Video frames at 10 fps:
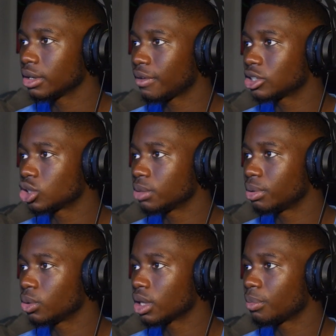If I train
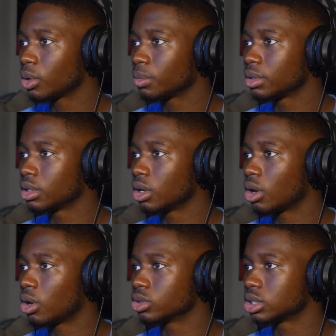Po, that boy would be
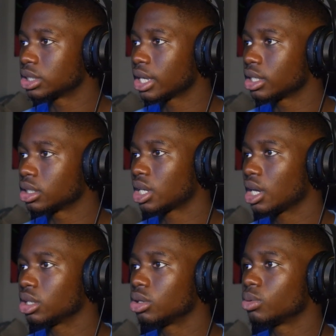all set.
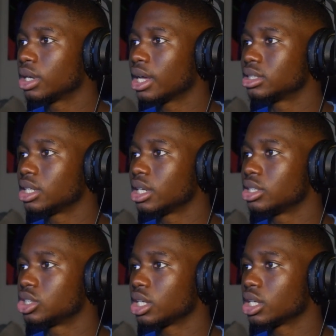Tai Lung would not stand a
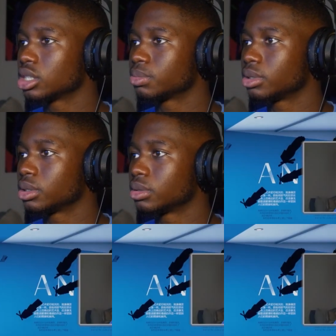chance, bro.